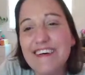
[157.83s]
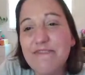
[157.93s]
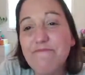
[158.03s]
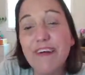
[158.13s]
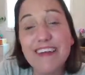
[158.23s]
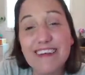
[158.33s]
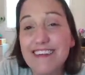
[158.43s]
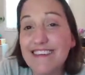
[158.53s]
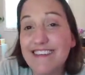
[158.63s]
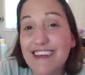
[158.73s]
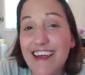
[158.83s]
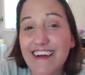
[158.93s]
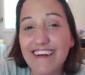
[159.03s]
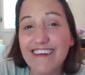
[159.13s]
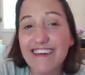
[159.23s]
But it is
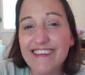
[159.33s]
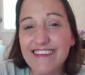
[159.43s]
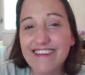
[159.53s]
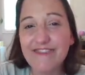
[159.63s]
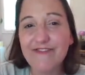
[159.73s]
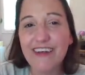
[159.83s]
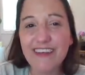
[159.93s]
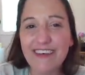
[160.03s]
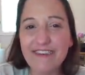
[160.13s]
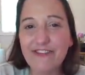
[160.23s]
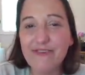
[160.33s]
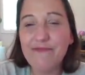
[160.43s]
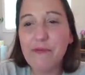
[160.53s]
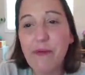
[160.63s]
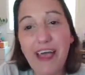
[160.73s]
there, and it's a relic
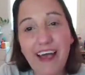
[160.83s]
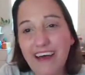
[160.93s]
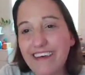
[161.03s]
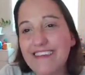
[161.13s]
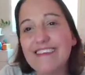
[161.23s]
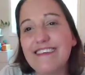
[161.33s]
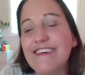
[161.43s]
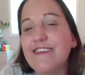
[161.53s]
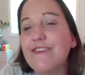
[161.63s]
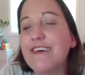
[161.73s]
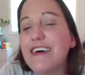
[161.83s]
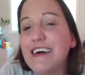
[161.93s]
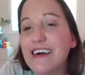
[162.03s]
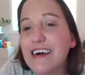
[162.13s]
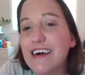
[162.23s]
from the past. So,
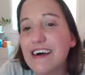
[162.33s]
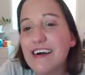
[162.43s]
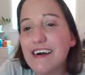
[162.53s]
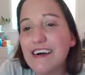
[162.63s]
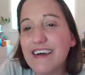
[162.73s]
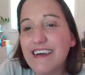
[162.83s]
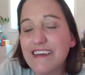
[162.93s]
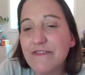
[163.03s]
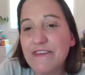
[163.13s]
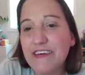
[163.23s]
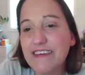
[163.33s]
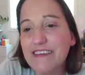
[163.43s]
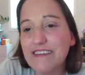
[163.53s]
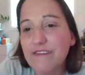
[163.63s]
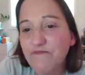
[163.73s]

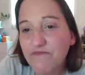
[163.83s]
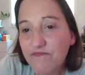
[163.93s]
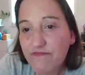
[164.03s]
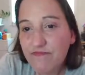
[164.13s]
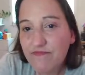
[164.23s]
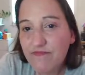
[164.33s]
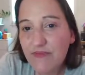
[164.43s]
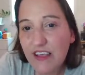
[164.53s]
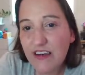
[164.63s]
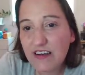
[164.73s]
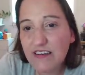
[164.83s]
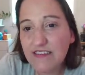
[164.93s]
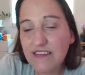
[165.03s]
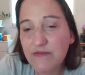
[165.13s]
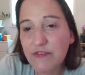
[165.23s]
anyways,
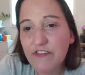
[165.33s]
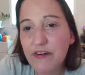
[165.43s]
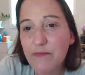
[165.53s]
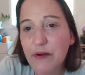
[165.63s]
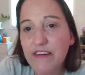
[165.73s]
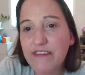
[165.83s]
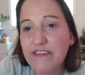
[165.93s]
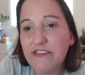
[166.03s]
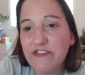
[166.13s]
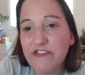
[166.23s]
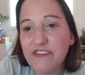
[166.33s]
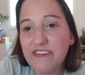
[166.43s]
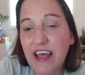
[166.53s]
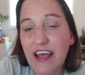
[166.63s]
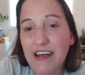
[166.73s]
some of our parks are just
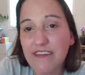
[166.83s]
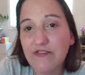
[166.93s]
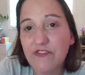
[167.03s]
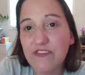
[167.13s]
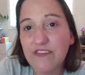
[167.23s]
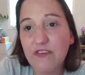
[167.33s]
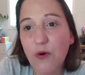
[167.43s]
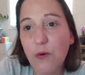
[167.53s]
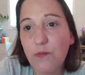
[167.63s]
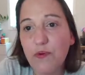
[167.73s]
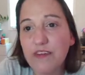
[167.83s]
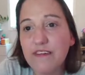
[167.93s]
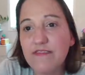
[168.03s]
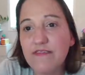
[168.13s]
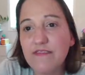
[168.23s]
that, just
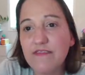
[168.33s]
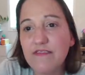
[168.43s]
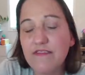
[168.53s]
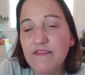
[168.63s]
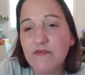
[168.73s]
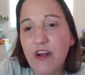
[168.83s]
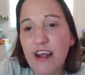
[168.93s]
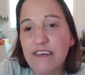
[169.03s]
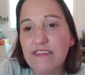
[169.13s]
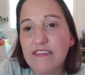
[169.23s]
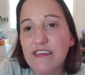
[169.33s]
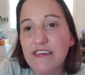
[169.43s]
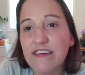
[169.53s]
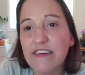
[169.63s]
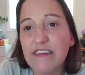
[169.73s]
open grass
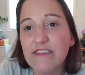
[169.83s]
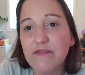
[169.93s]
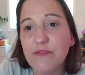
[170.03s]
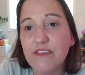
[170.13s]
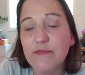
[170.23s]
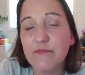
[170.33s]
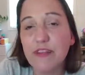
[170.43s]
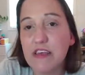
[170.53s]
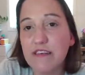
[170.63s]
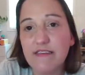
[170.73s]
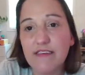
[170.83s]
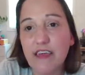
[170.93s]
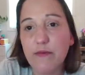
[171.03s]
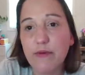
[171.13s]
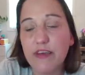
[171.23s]
areas with some
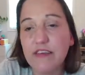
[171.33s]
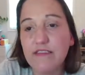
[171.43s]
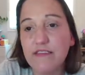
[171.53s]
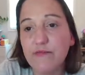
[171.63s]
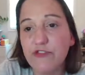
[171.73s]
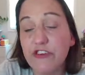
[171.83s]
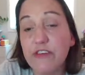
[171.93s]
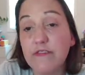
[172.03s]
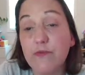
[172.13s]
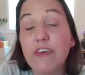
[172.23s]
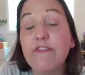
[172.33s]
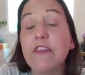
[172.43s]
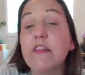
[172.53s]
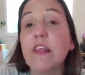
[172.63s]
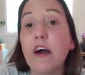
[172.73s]
landscaping and some trees. We have a
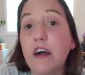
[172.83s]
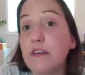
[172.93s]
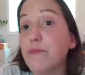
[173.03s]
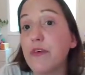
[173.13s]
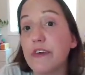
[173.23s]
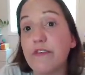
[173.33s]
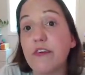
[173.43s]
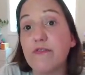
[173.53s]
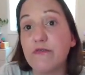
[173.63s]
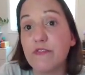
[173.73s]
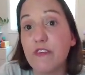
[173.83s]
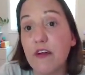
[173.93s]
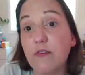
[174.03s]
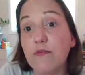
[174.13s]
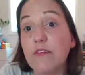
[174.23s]
lot of playgrounds,
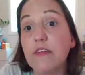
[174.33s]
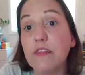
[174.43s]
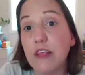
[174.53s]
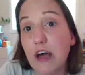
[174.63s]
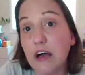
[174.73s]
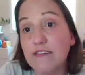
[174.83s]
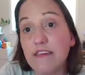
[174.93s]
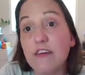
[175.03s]
though. A lot